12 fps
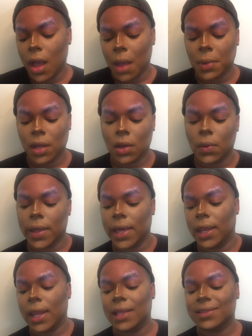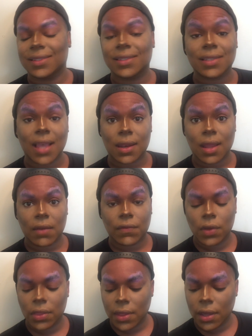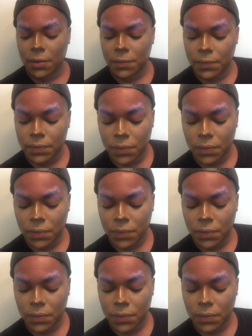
I'm going to go ahead and set everything,